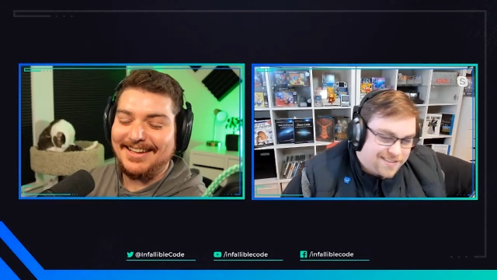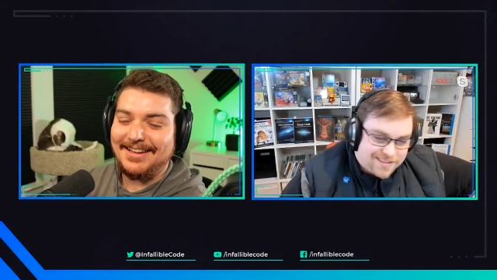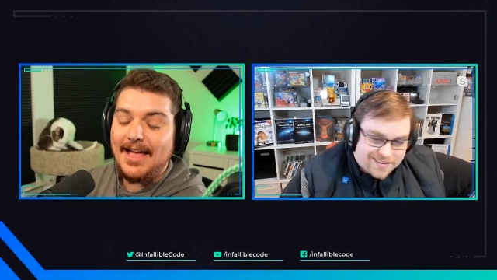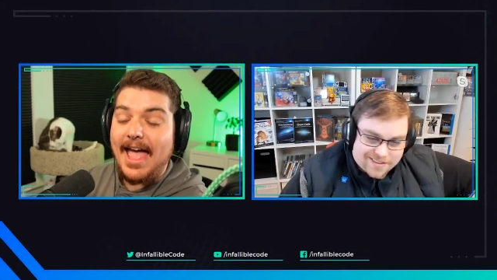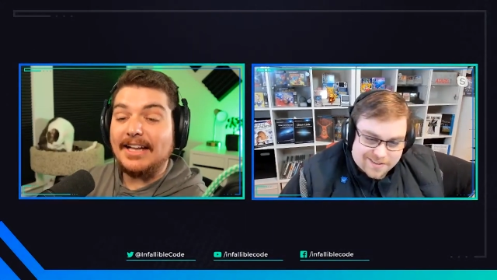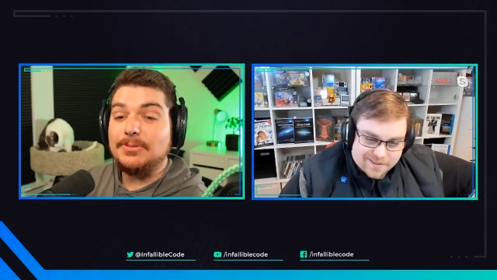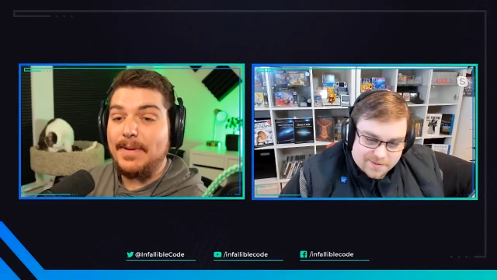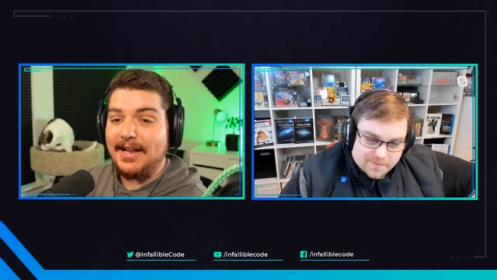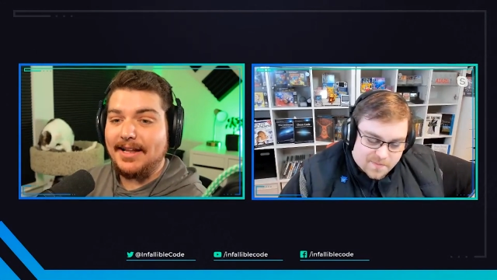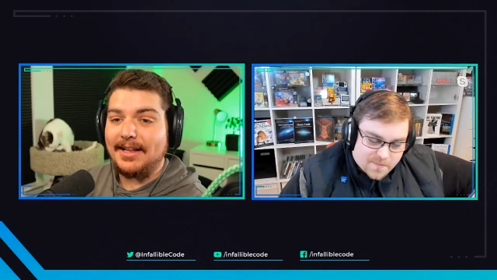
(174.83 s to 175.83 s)
Speaker 1: yeah, and
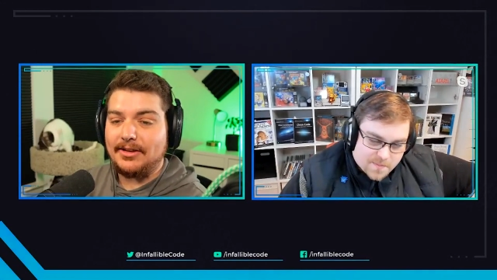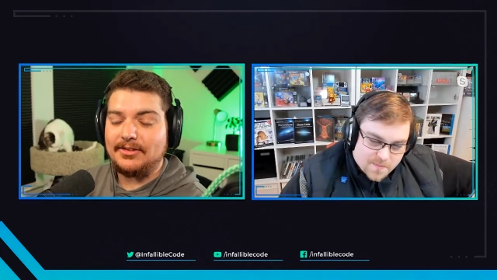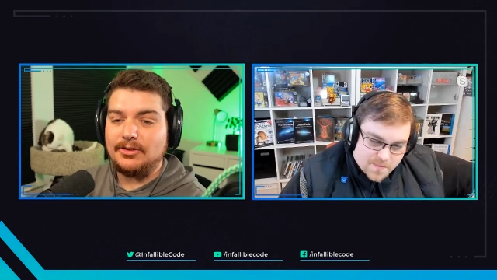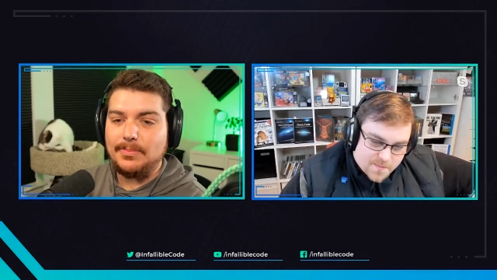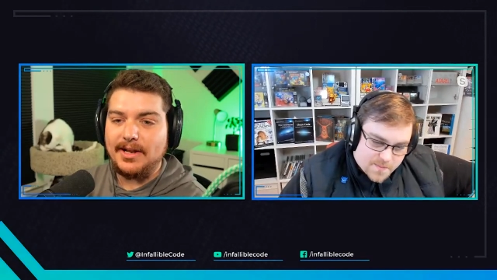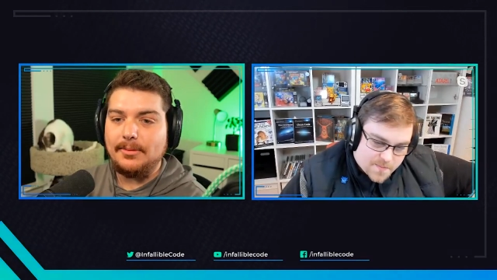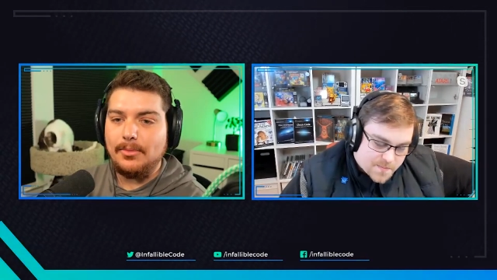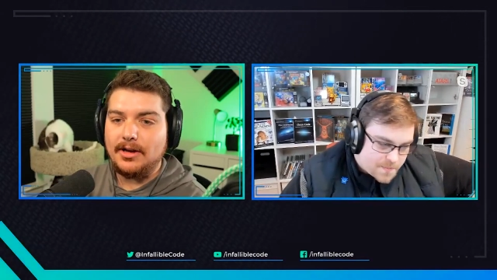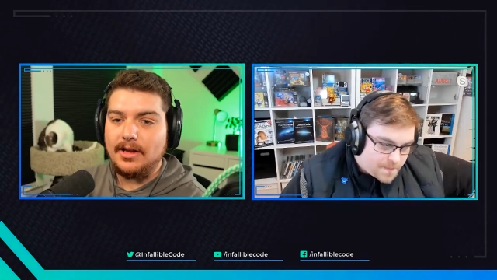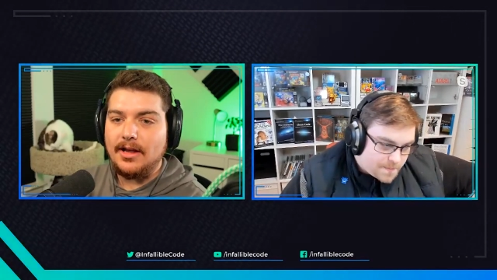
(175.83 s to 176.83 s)
spend and like you said, spending
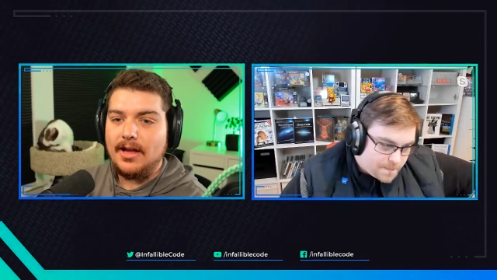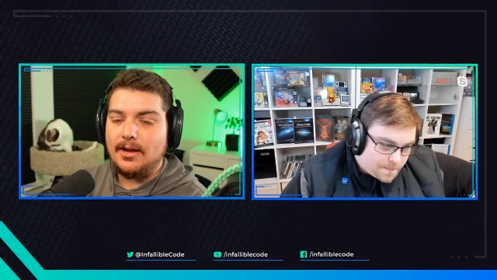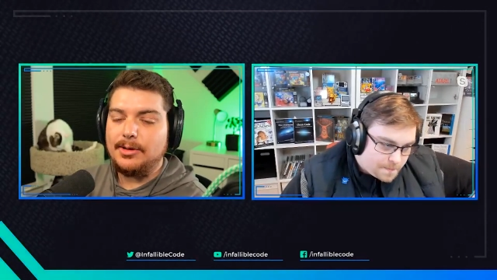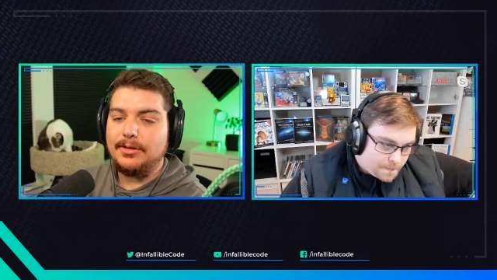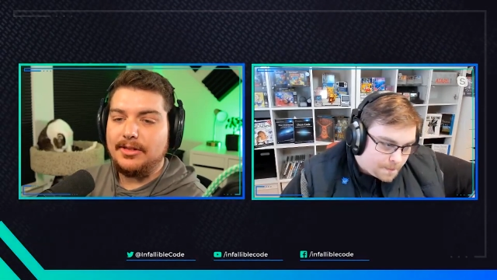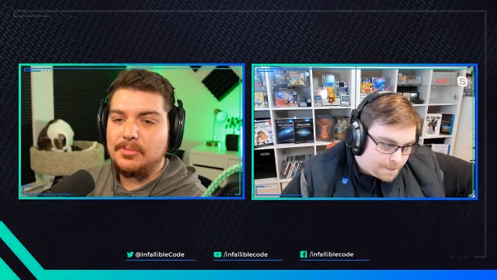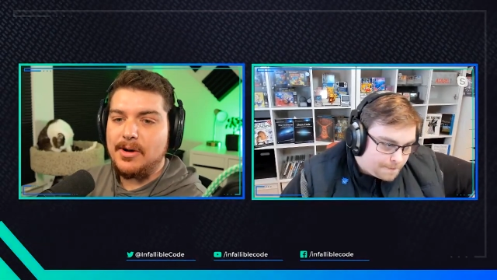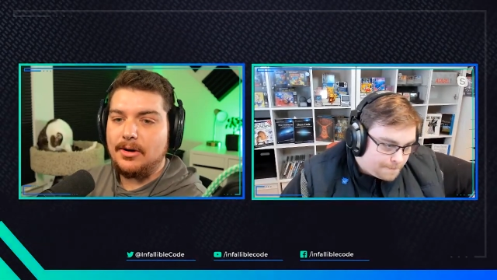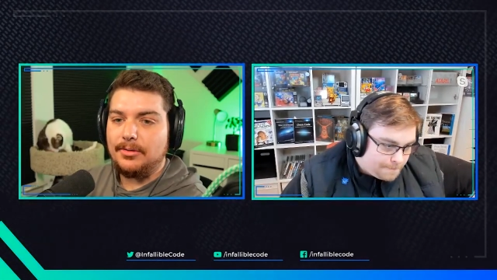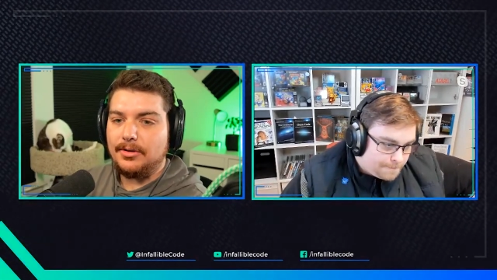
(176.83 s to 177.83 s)
money. When you think
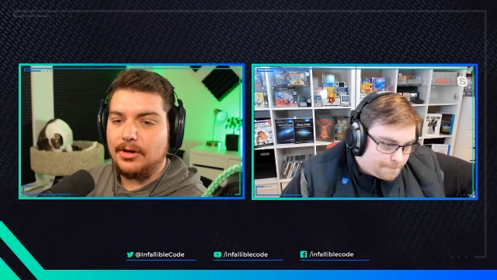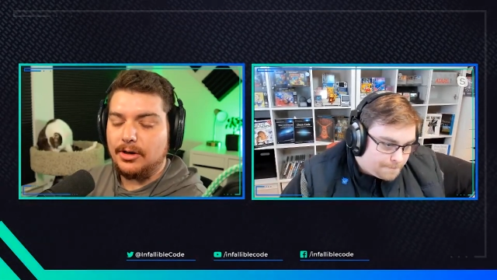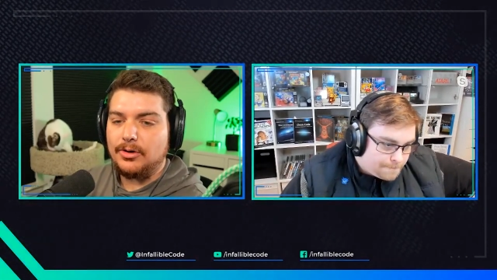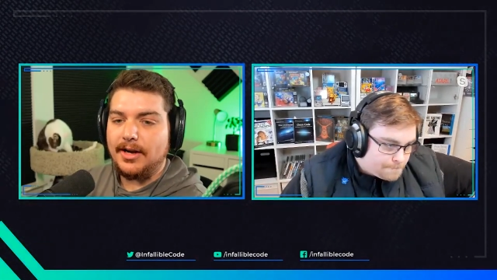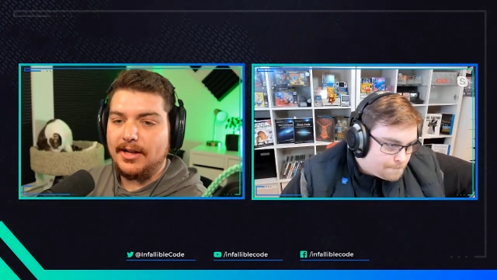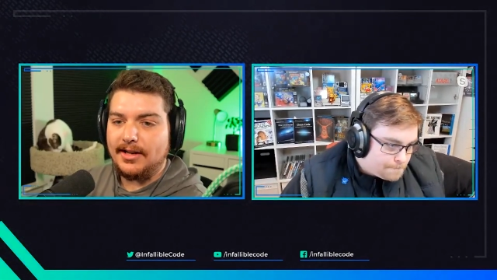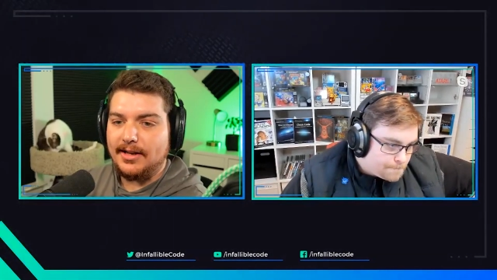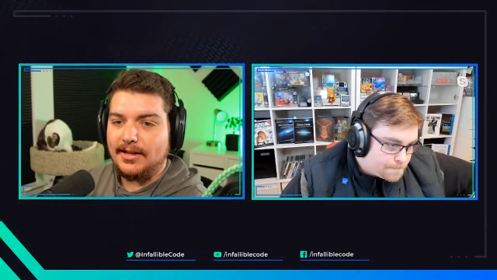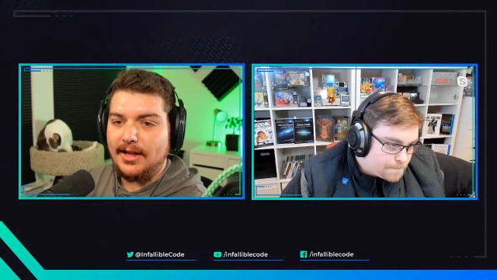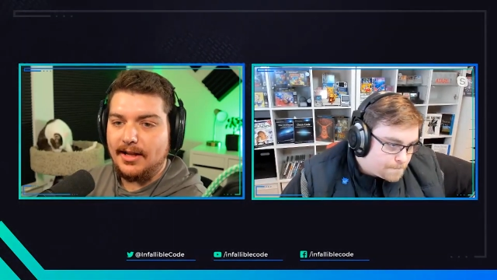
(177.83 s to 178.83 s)
about you know creating an
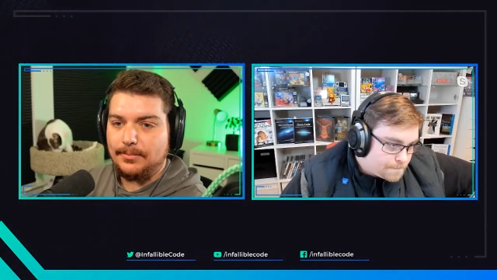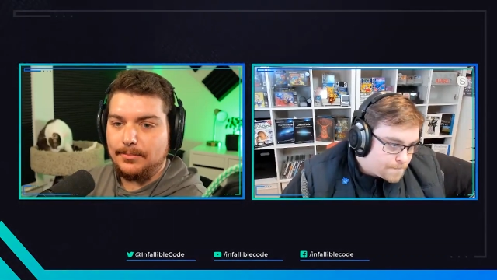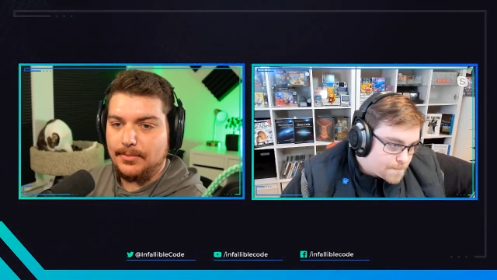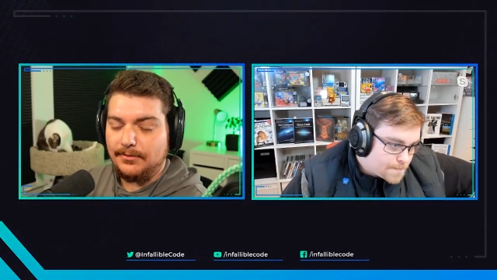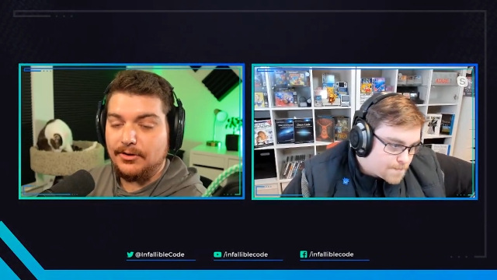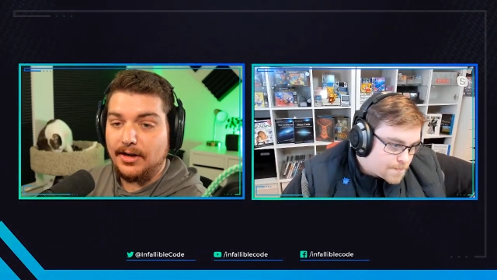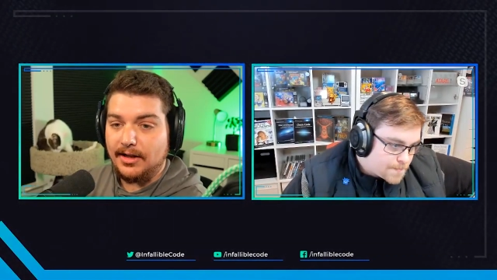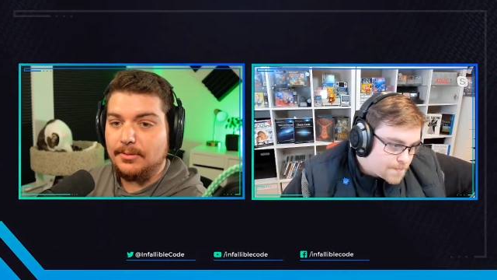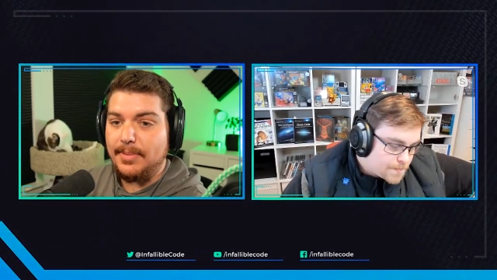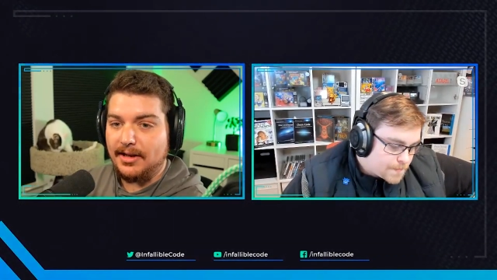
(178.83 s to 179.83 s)
indie game, if you're an
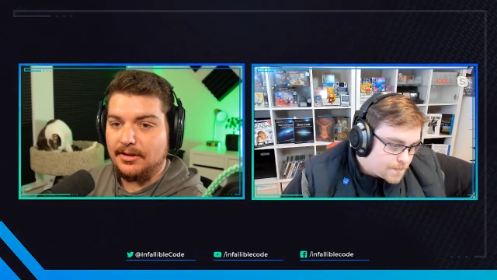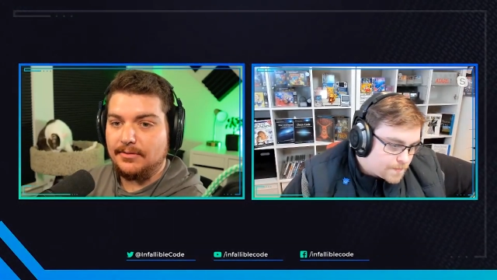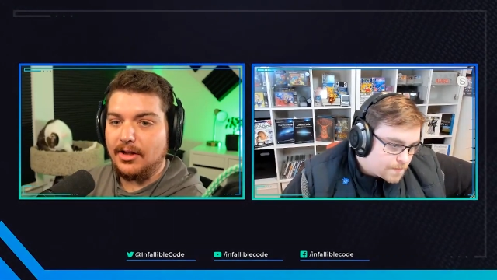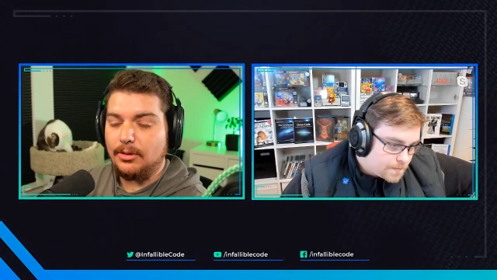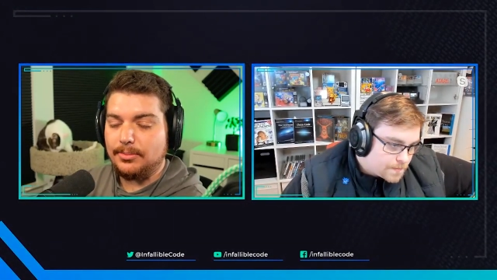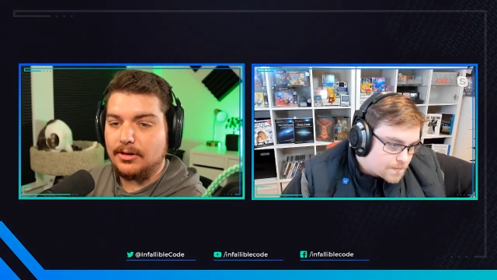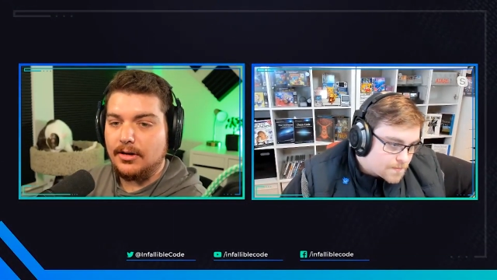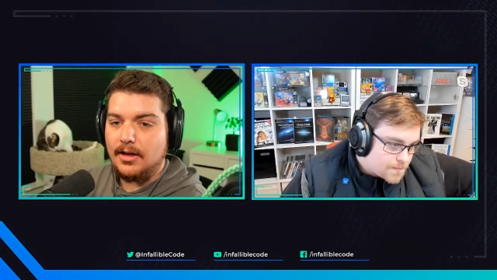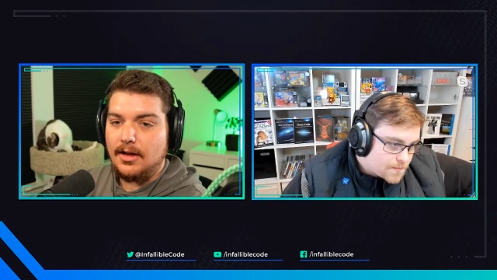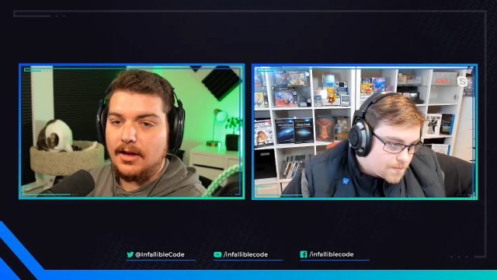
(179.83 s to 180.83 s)
independent developer,
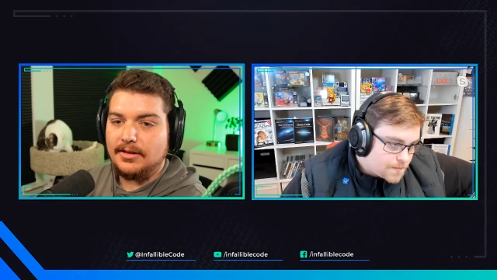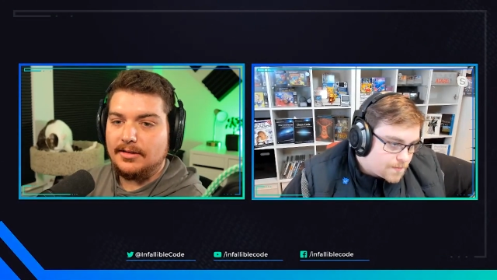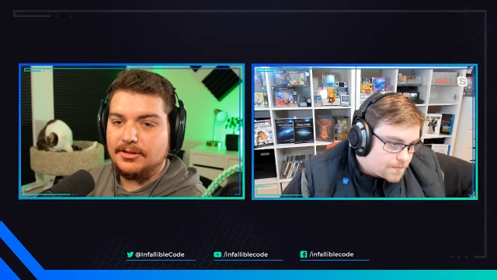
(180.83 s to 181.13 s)
uh,